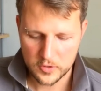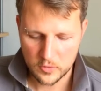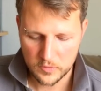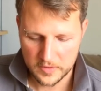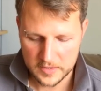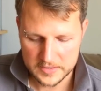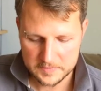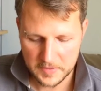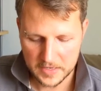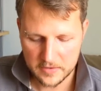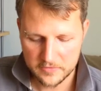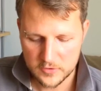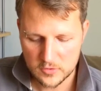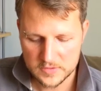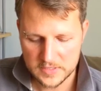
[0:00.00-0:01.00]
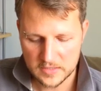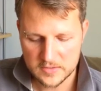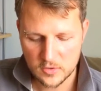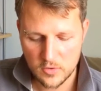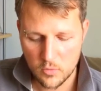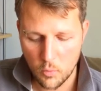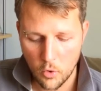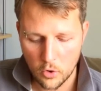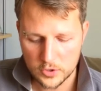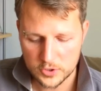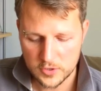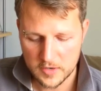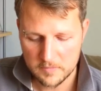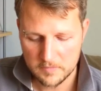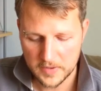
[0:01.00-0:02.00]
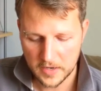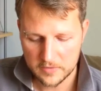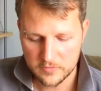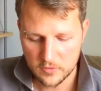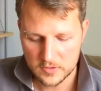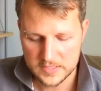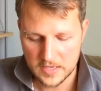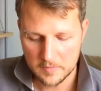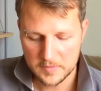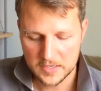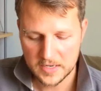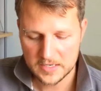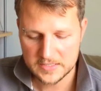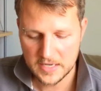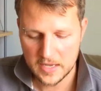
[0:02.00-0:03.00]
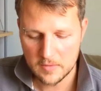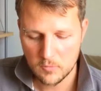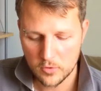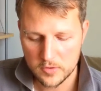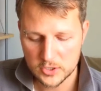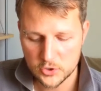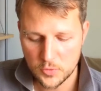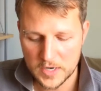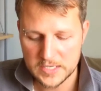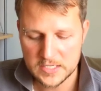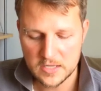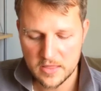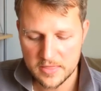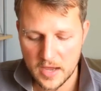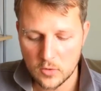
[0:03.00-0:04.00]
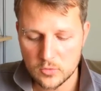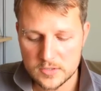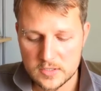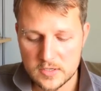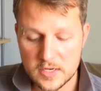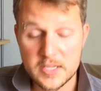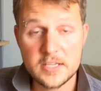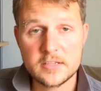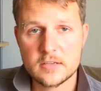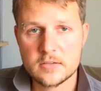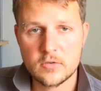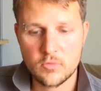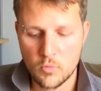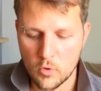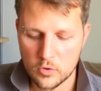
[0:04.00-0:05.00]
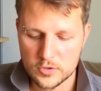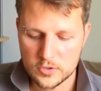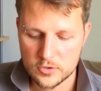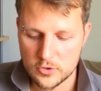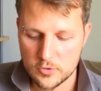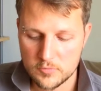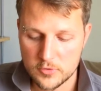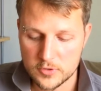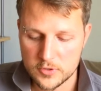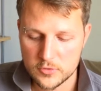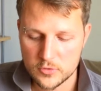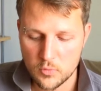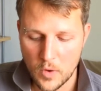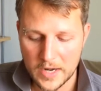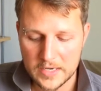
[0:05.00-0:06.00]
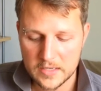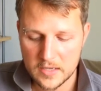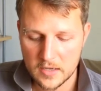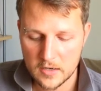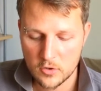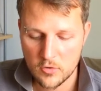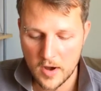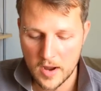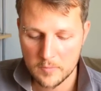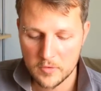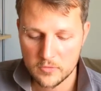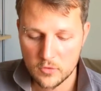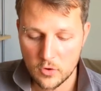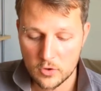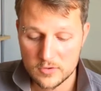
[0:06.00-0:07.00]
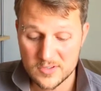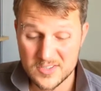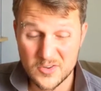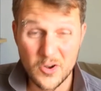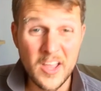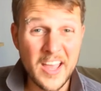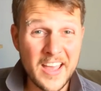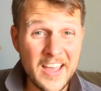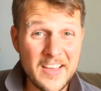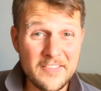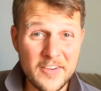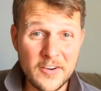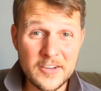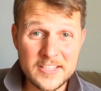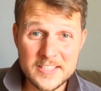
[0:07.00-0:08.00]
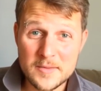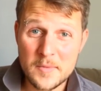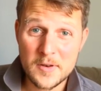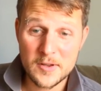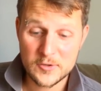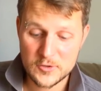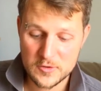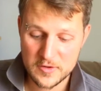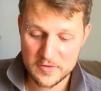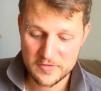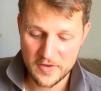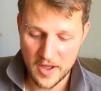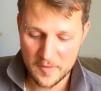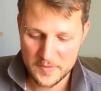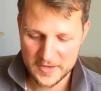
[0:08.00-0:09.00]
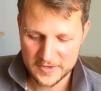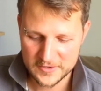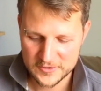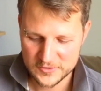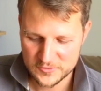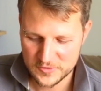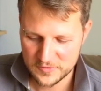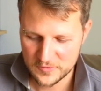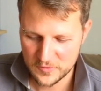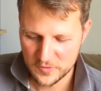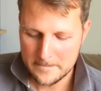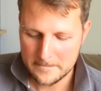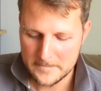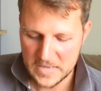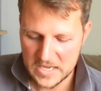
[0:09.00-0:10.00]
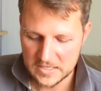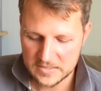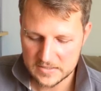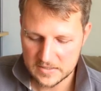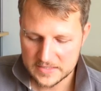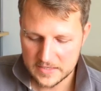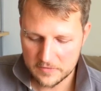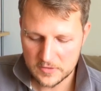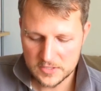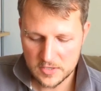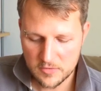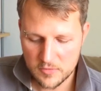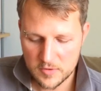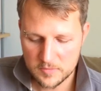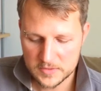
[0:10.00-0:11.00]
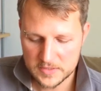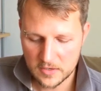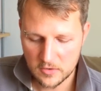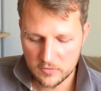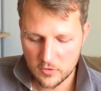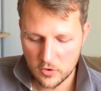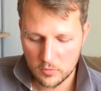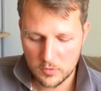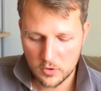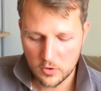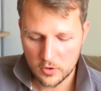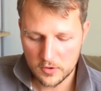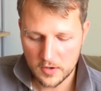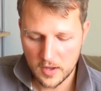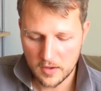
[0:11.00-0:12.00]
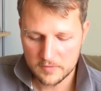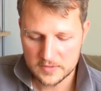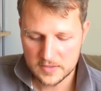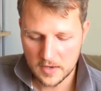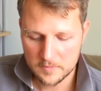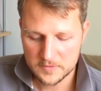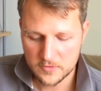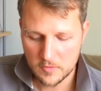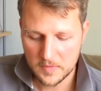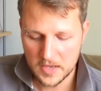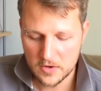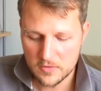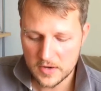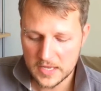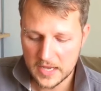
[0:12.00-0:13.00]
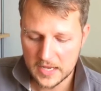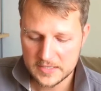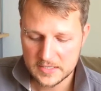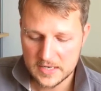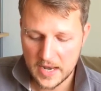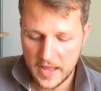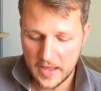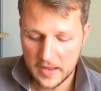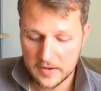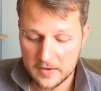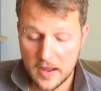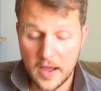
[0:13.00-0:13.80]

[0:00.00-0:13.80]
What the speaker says: you with this, but a few stats. So the water impact, for example, it can take more than 20,000 liters of water to produce 1 kilogram of cotton. So very similar to the farming industry for meat. 73% of global cotton harvest comes from irrigated land,